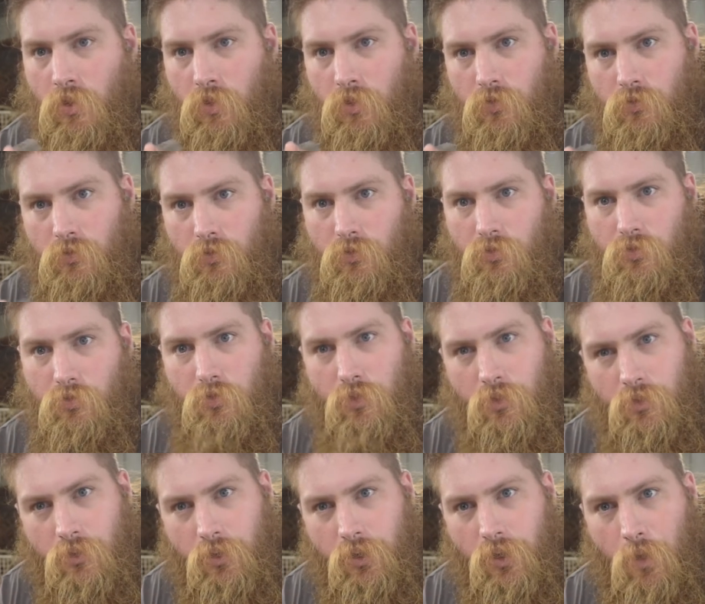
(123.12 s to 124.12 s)
because it's the
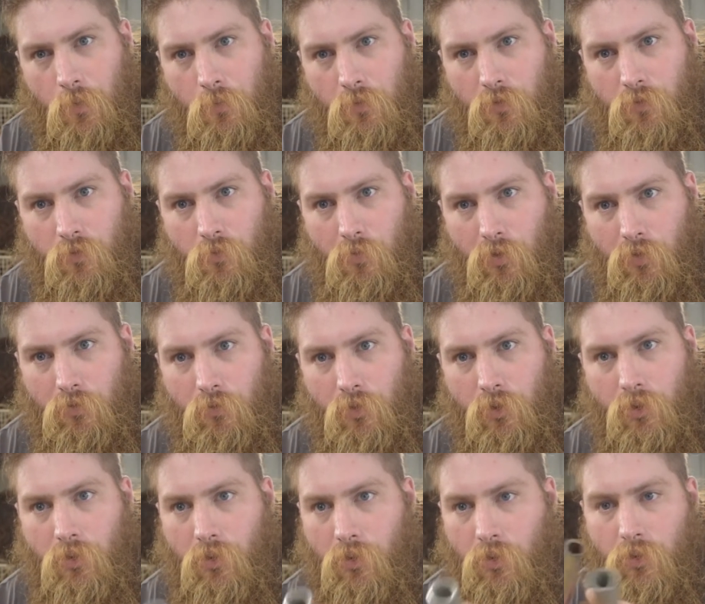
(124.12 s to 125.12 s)
right diameter for my
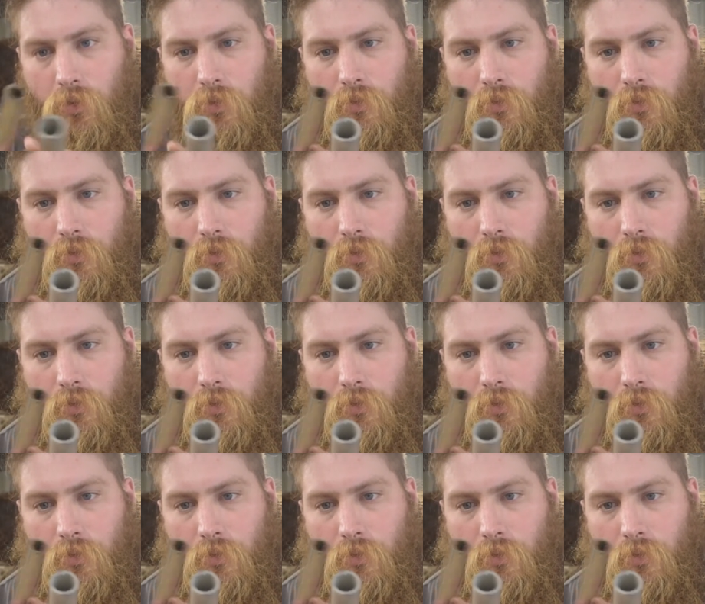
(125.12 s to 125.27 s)
ring,